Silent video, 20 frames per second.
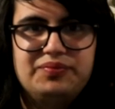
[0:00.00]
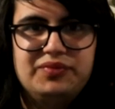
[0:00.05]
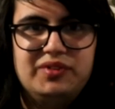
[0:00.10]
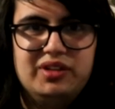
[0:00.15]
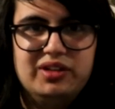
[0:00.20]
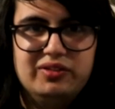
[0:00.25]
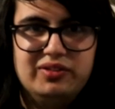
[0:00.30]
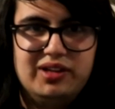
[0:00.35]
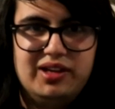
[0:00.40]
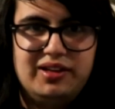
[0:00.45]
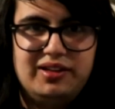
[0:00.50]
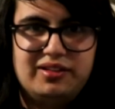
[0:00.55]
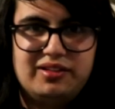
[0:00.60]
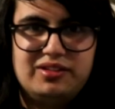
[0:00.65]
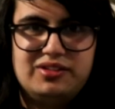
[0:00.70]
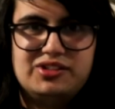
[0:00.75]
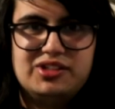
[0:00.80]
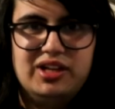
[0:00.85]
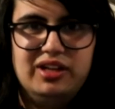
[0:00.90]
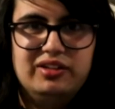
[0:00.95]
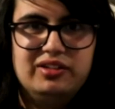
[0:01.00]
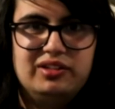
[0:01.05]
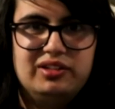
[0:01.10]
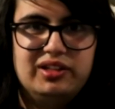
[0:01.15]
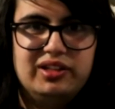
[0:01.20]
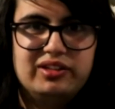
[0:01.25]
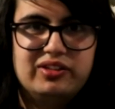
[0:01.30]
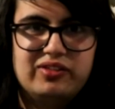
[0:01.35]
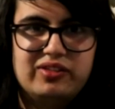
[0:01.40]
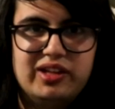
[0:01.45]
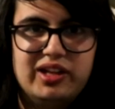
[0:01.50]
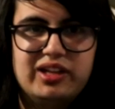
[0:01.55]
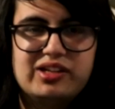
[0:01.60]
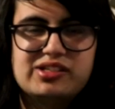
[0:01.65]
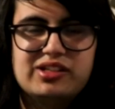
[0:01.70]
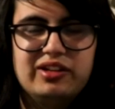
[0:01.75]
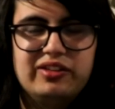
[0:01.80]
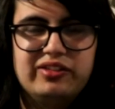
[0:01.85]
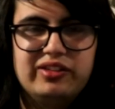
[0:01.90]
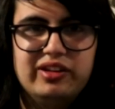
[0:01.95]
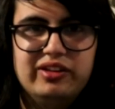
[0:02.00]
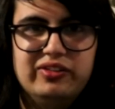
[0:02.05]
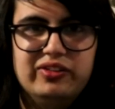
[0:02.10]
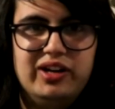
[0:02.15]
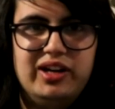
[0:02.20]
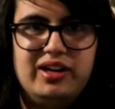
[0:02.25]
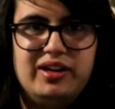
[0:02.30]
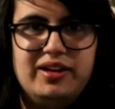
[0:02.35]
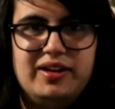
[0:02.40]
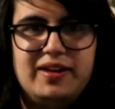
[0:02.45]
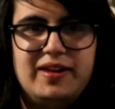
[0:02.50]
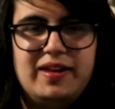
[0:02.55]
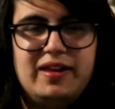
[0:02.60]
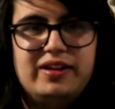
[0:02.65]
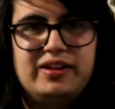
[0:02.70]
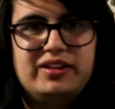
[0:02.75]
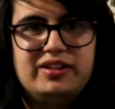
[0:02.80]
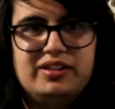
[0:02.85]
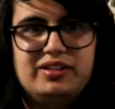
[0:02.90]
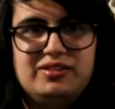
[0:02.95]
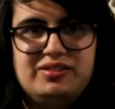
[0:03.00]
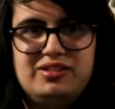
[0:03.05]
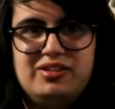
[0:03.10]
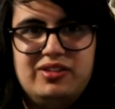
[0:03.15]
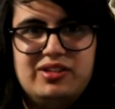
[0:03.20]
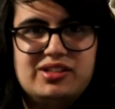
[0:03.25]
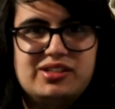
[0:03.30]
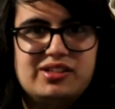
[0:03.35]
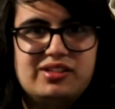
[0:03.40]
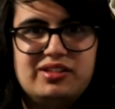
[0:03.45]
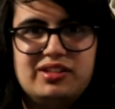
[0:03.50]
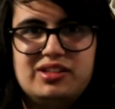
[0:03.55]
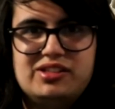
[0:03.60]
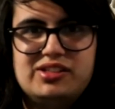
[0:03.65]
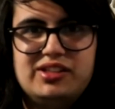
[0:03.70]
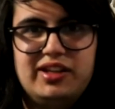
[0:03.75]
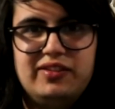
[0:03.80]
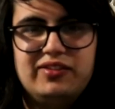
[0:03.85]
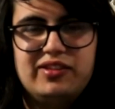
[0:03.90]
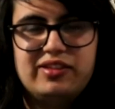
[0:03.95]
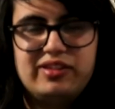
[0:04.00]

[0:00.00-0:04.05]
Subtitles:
you know, nice and gentle, like there's eggshells under it, you can just achieve the